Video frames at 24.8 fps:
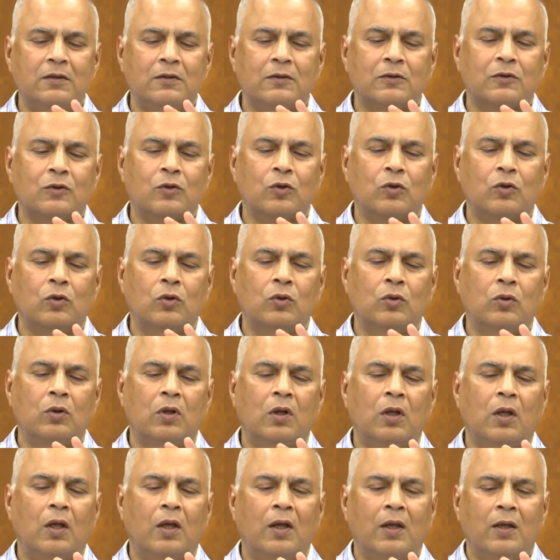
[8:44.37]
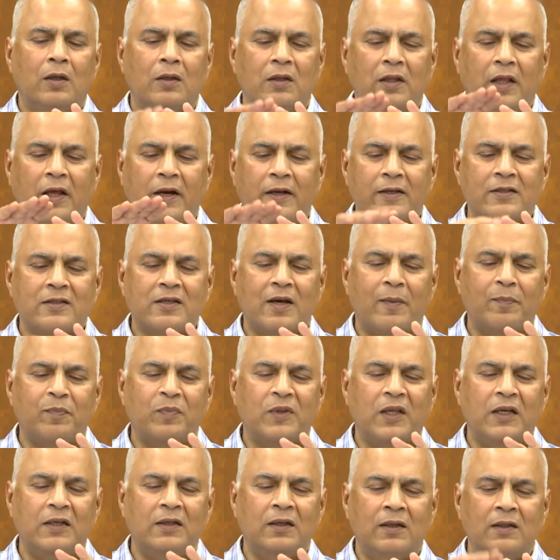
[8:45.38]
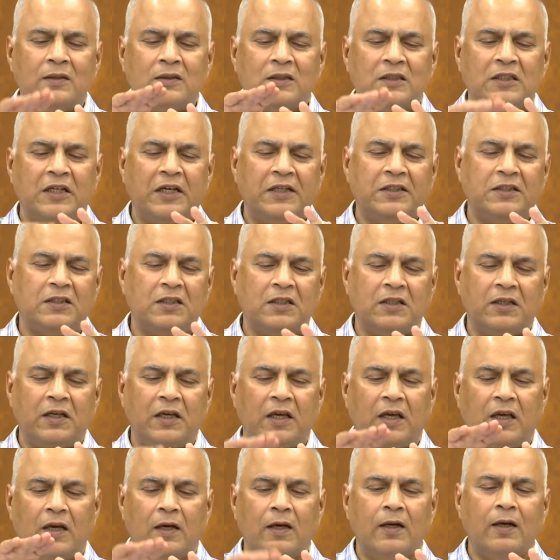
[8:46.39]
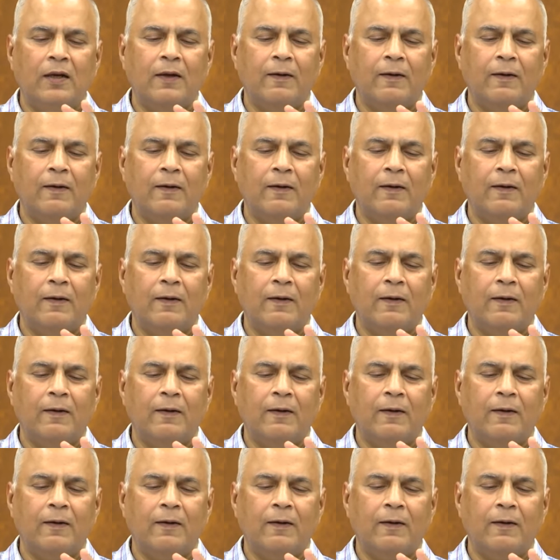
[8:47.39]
So, there is something changing here,